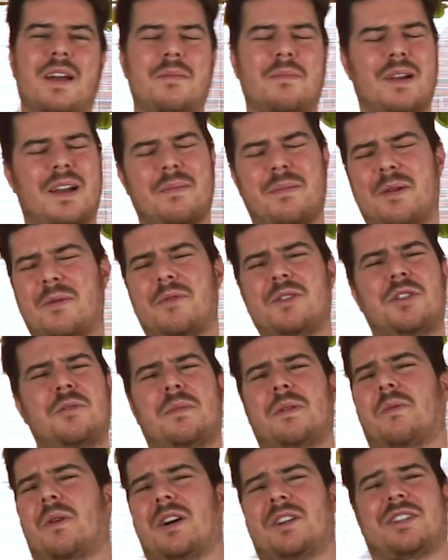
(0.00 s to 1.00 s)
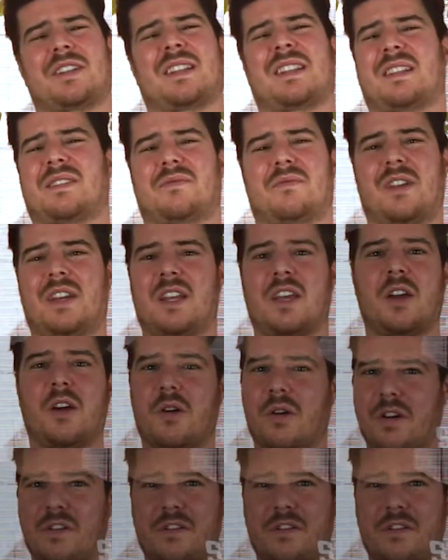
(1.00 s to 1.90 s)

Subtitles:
but I mean, would you be watching this video if...